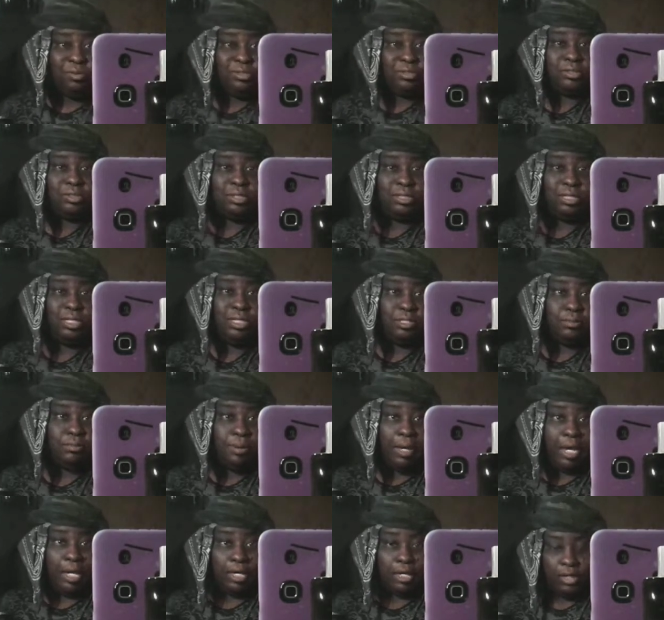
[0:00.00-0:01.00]
was released
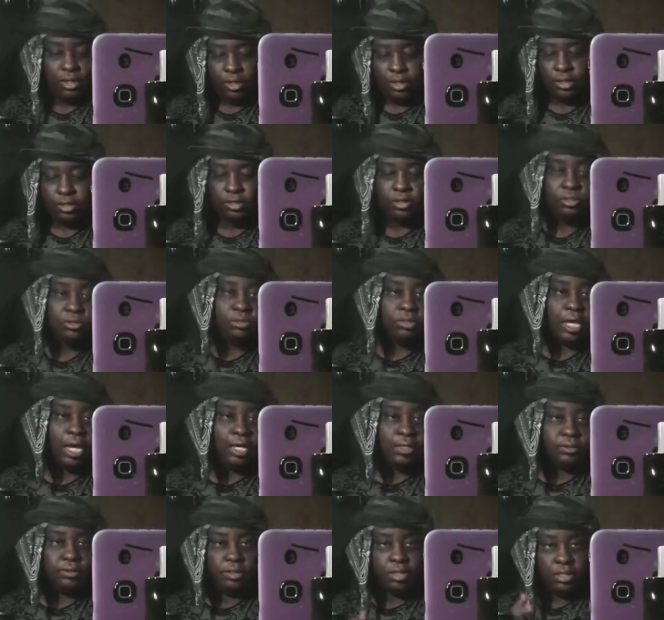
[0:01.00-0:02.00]
back here in
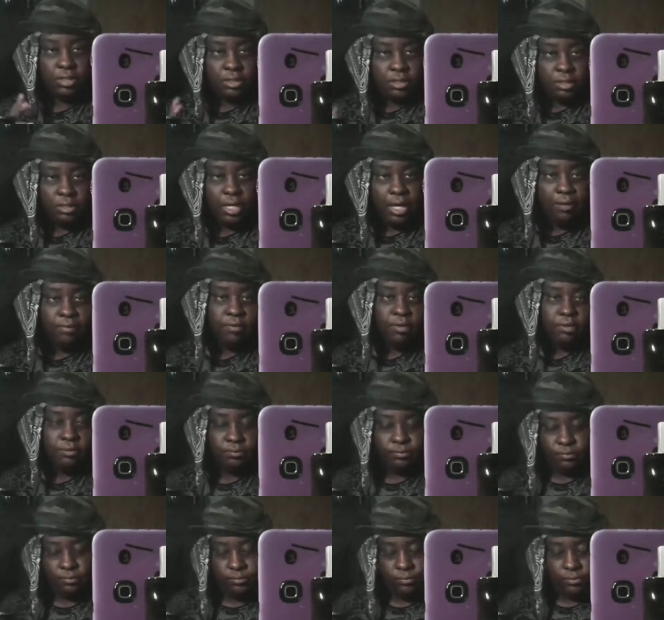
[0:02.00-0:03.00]
2007.